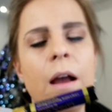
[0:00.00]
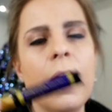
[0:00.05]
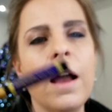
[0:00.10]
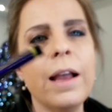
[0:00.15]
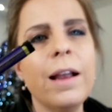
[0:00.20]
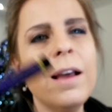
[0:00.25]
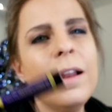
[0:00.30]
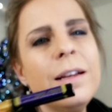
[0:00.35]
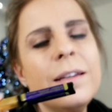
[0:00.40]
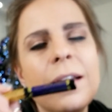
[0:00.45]

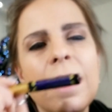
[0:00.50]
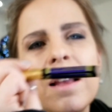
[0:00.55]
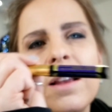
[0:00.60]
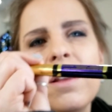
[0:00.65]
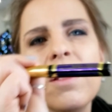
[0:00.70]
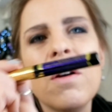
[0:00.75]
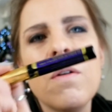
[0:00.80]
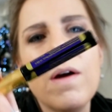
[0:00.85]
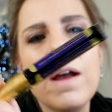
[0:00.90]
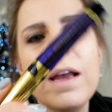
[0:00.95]
I gotta tell
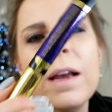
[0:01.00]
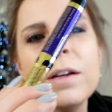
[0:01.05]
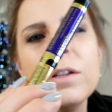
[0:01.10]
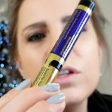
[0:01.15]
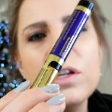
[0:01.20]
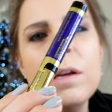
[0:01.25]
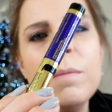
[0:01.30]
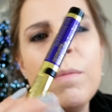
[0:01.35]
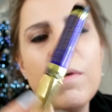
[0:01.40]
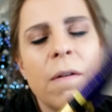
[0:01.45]
you though, I
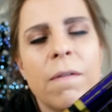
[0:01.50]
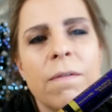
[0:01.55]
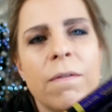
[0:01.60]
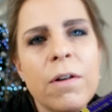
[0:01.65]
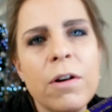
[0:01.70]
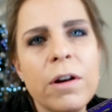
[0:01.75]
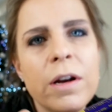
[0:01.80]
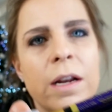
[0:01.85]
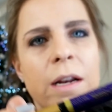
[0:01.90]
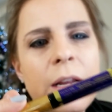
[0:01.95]
actually
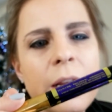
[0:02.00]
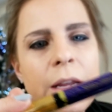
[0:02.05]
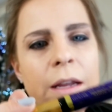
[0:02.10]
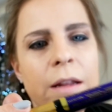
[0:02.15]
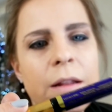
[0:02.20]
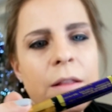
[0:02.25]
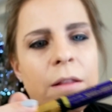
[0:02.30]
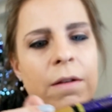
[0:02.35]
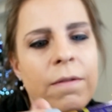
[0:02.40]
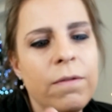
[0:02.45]
prefer it
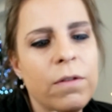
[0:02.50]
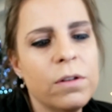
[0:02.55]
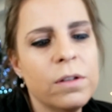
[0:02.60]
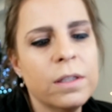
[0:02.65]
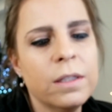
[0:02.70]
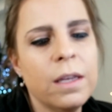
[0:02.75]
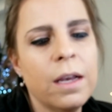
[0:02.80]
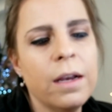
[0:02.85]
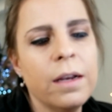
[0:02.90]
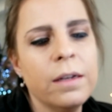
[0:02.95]
in the
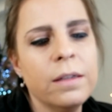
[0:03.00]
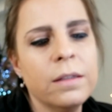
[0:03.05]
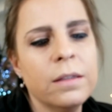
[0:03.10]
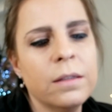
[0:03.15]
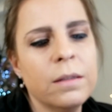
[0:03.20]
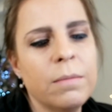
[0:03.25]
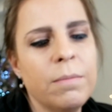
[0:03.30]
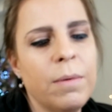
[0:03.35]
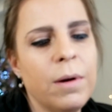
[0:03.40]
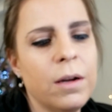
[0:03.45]
full-size
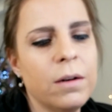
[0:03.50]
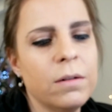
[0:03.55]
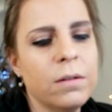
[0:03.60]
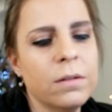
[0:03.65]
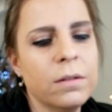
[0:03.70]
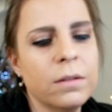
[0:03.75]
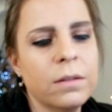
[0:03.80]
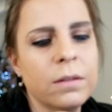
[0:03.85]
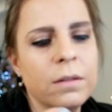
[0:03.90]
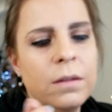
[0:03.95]

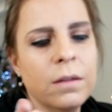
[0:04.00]
bottles.